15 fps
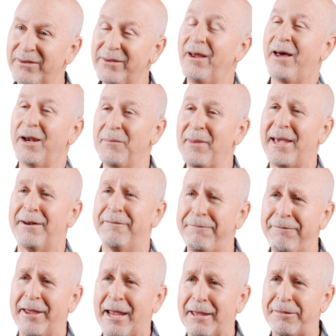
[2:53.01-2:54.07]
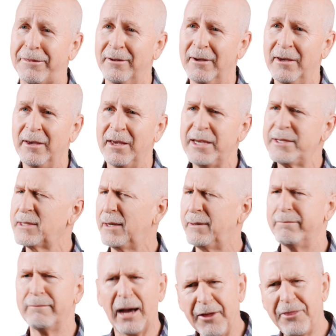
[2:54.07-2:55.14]
not a man of faith. He said,
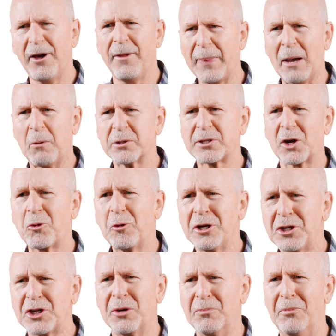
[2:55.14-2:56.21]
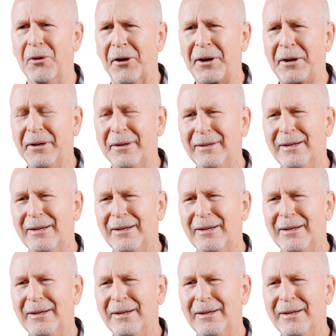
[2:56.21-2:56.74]
I thought that was a Christian book.